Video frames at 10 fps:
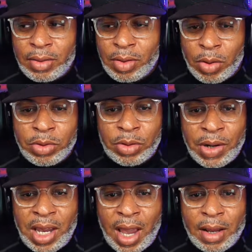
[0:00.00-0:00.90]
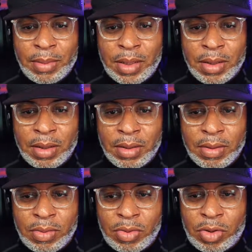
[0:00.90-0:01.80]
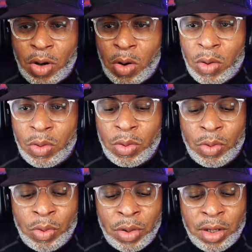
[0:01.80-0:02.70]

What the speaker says: Those 3 games. So